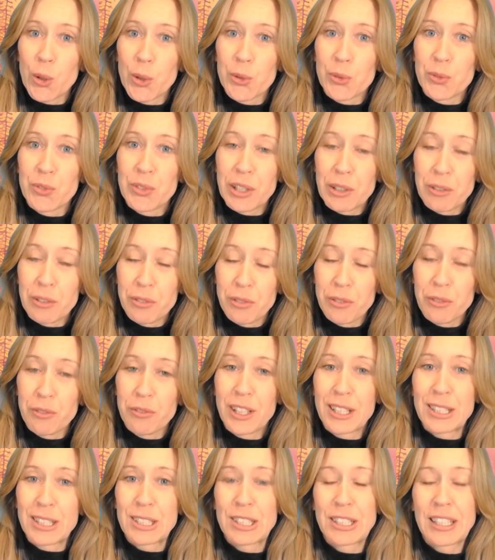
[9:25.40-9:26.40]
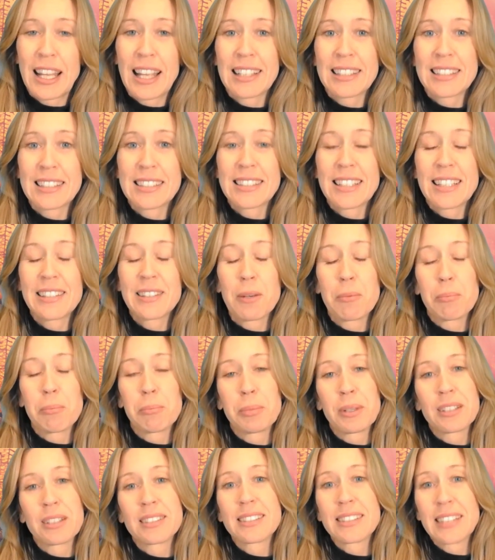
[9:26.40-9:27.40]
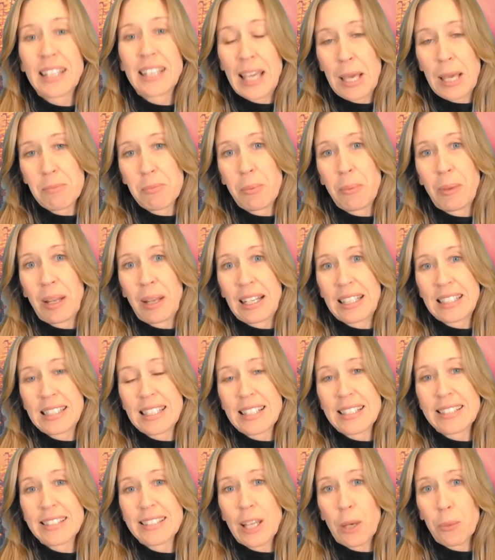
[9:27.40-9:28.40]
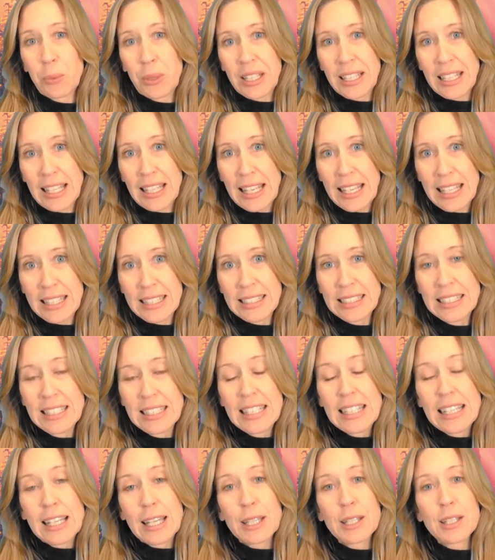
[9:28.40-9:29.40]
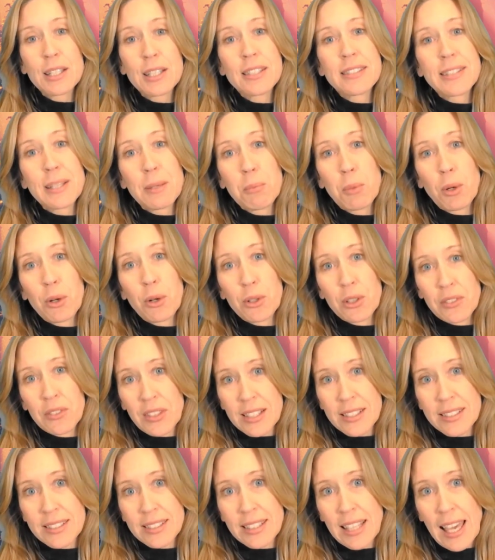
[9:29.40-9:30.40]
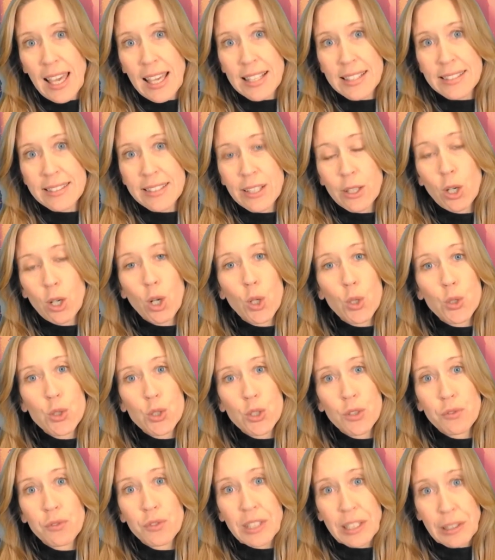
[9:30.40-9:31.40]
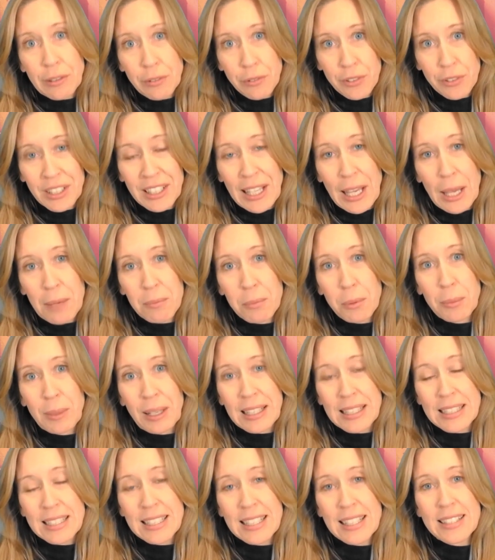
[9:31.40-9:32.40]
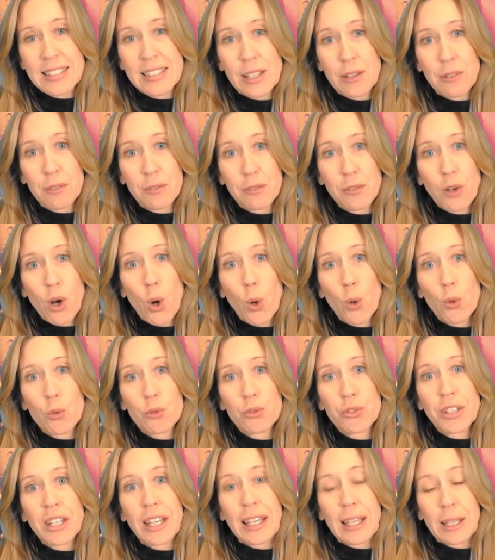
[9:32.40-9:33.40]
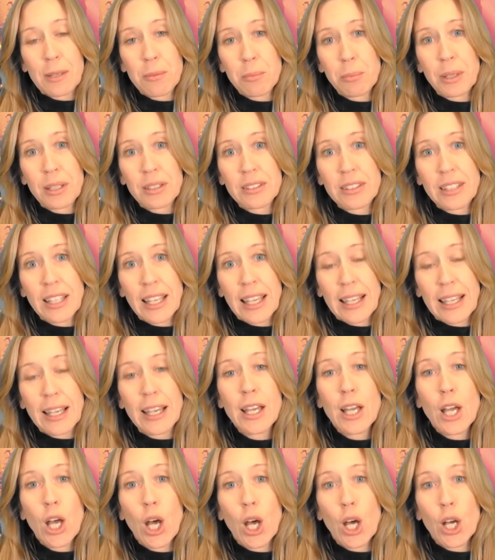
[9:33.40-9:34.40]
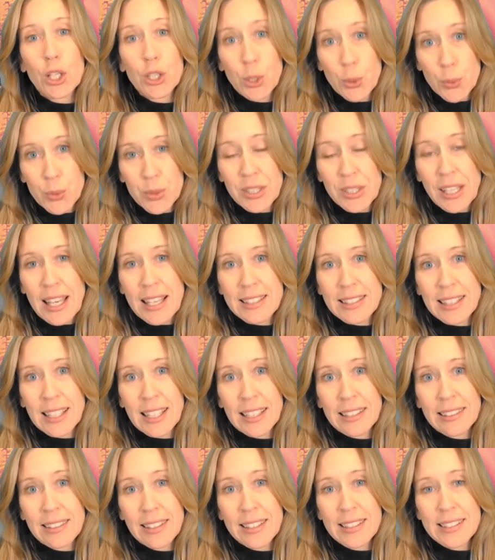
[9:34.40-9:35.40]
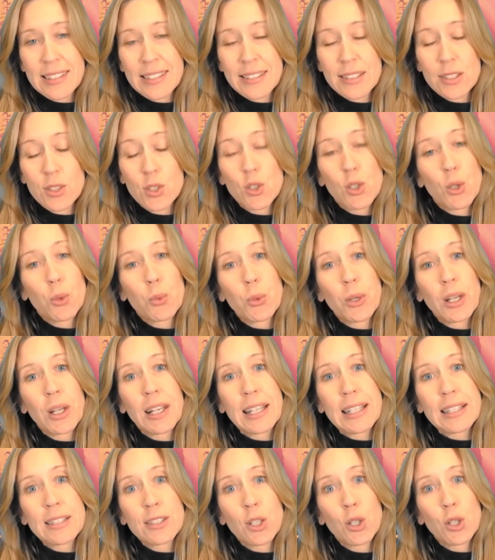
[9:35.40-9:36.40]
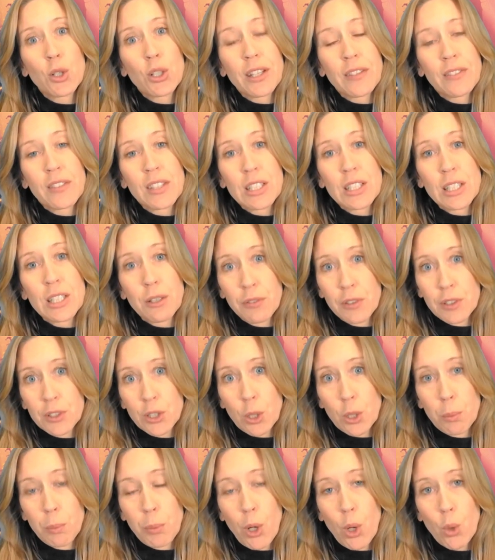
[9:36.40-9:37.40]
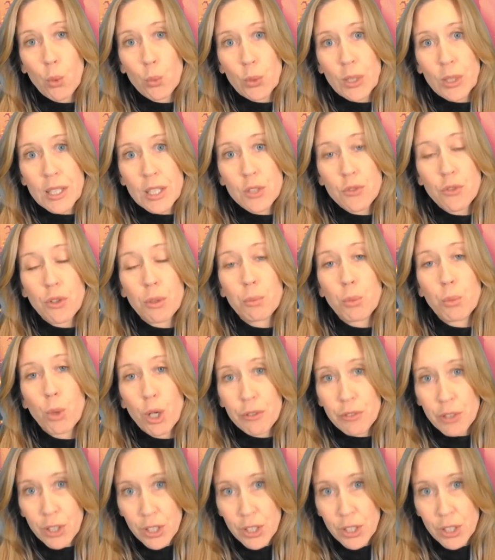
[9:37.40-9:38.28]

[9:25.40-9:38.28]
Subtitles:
of different functionality that builds the capabilities that we need. And it's similar in this case. There are lots of different capabilities involved in building a use case like this. So let's look at the different components from more of a